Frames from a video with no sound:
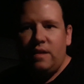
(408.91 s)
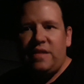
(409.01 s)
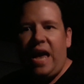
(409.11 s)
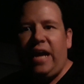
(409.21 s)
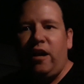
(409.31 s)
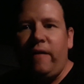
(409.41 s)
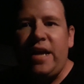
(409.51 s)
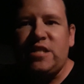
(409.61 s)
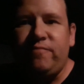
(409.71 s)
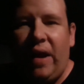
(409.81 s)
The NRA
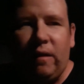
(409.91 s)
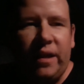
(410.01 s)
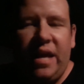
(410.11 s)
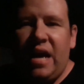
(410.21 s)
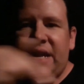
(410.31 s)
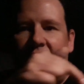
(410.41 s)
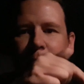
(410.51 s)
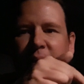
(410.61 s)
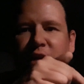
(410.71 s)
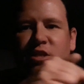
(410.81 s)
is failing not
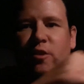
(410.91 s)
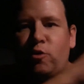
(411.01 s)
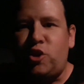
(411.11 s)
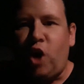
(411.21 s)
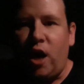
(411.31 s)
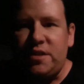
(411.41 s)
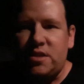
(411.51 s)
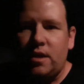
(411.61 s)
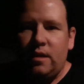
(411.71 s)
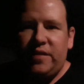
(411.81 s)
because of those cunts.